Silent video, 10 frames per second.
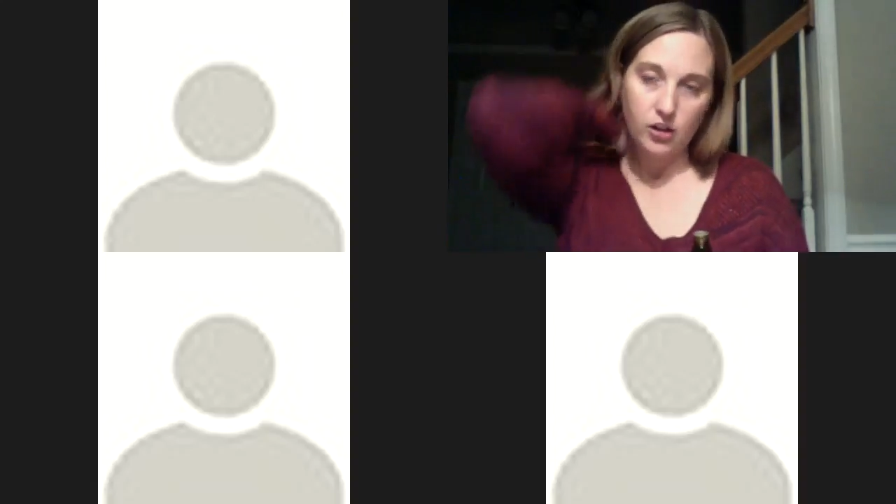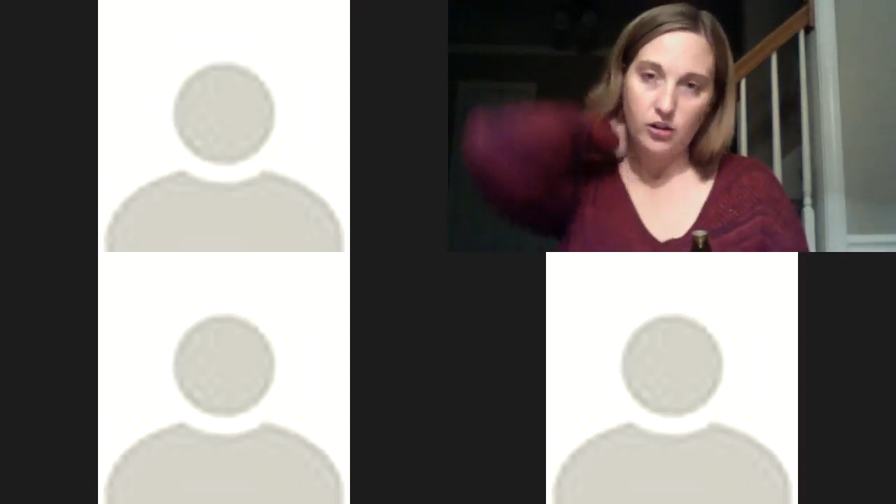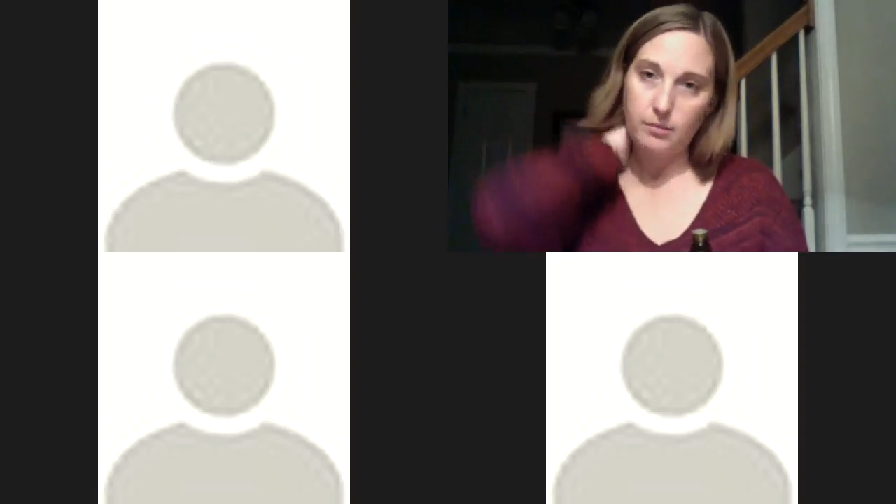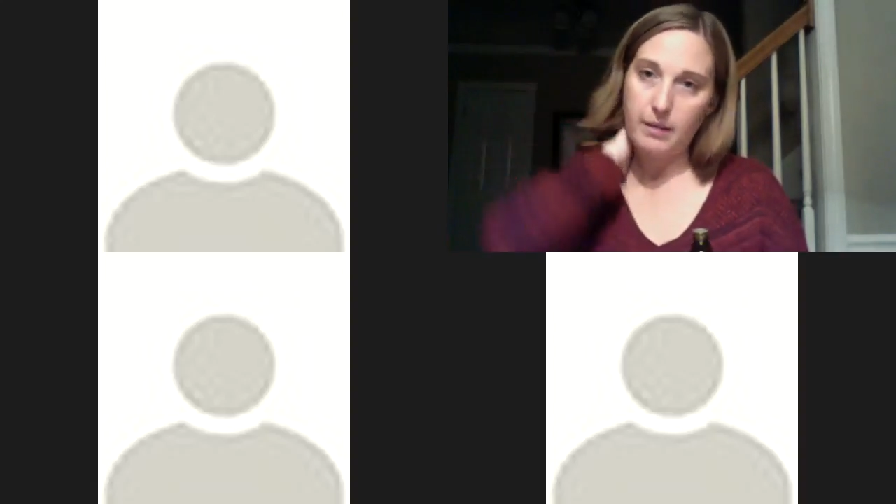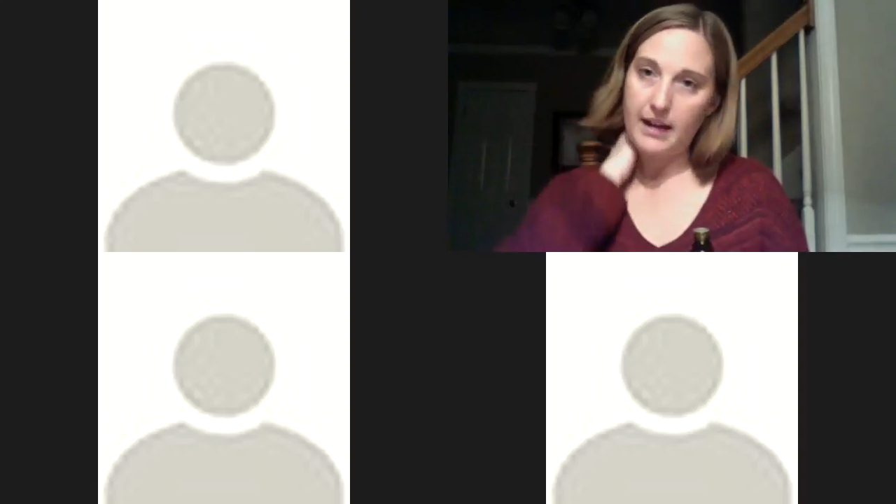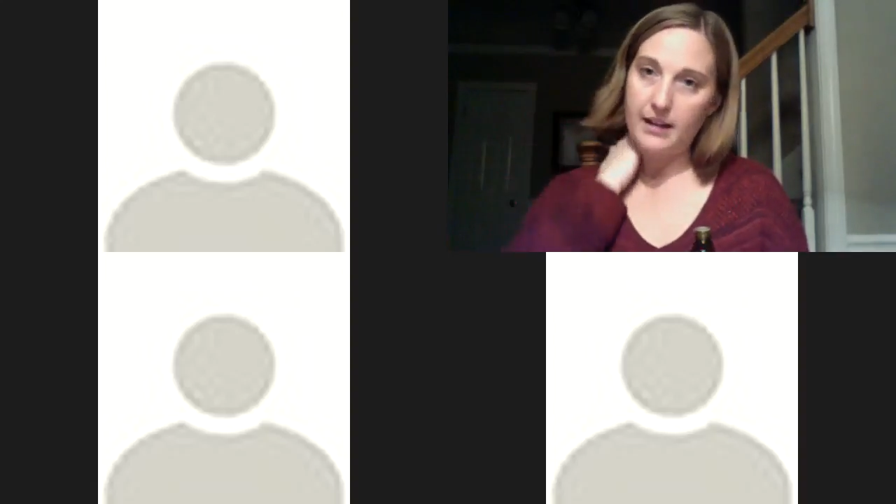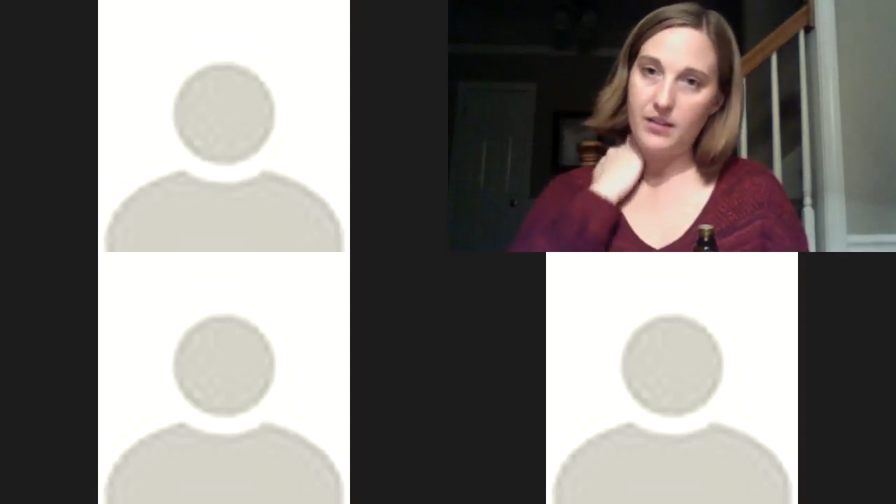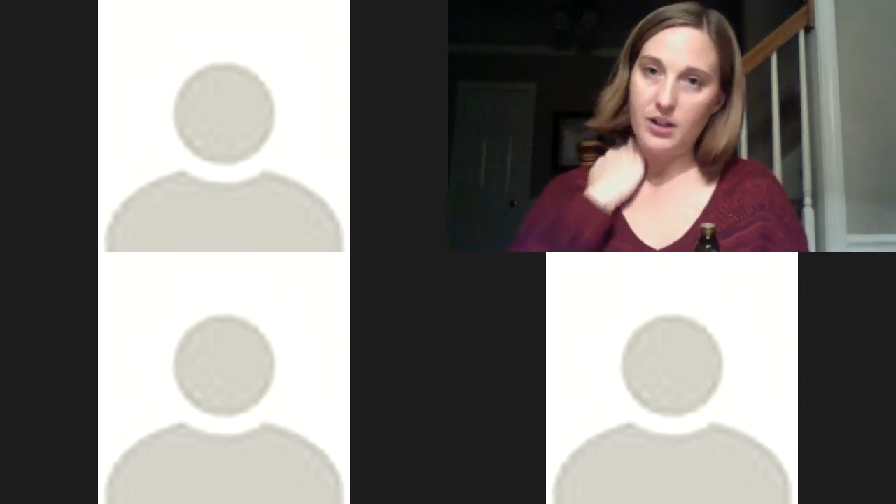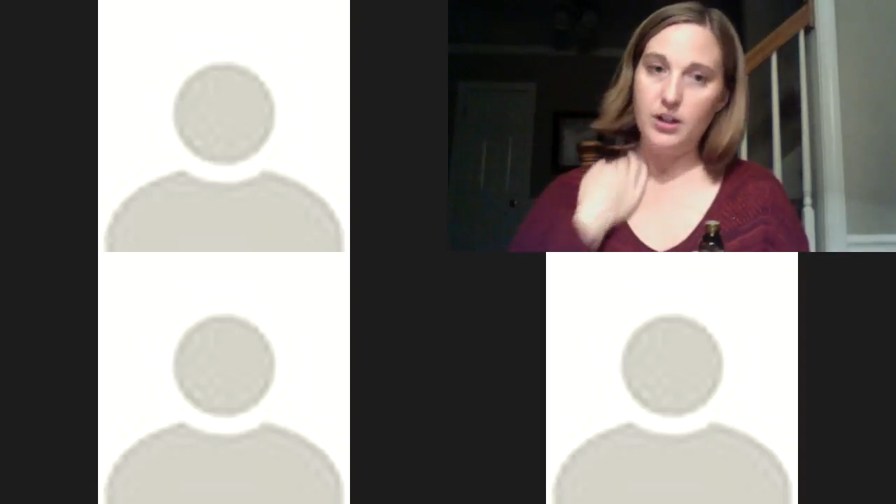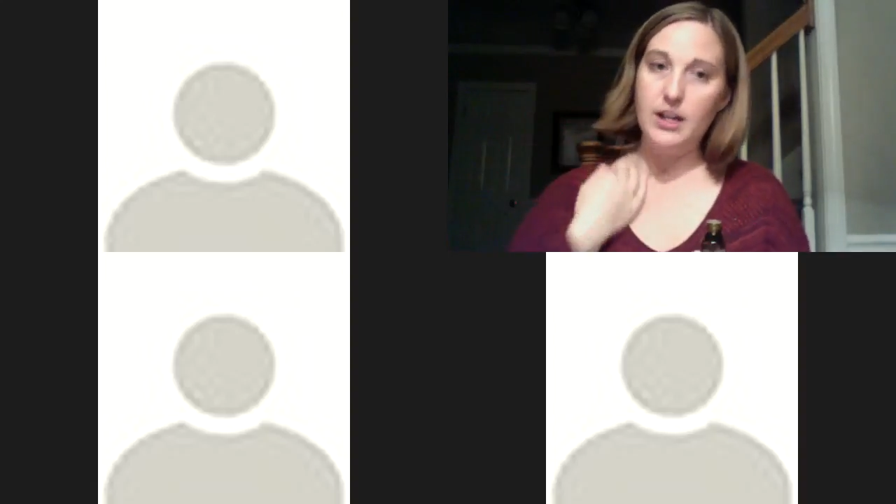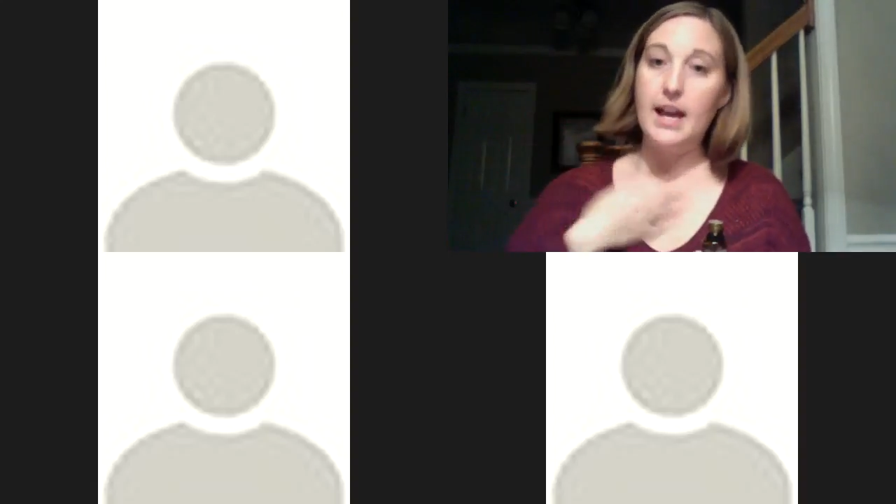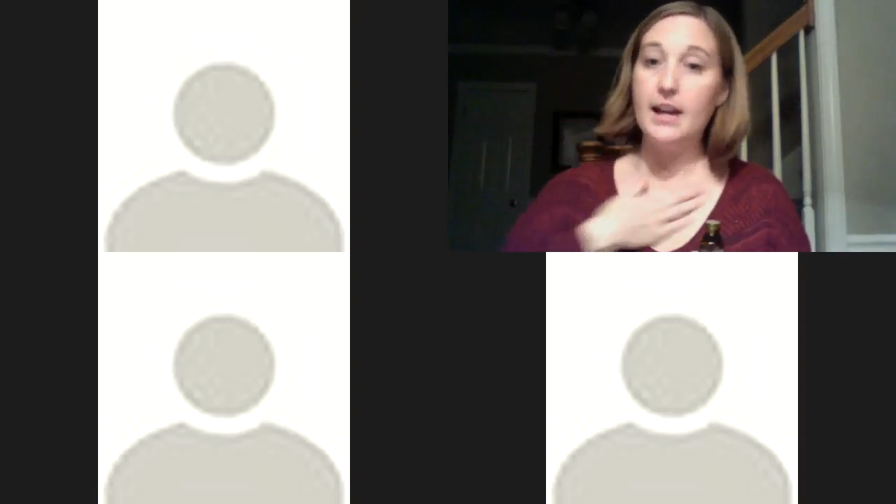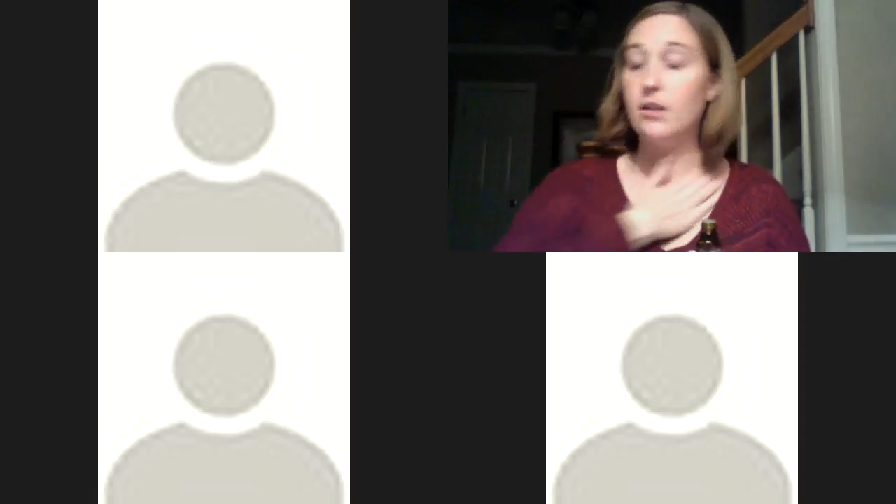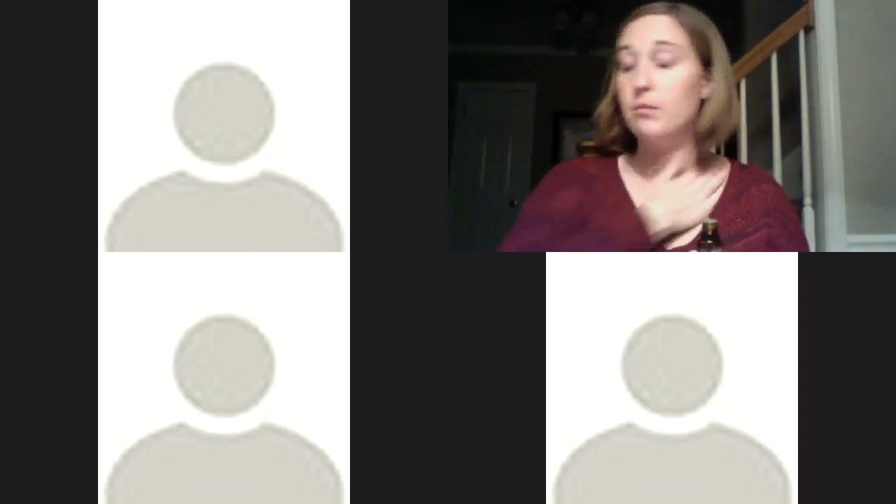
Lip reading: or the back of their neck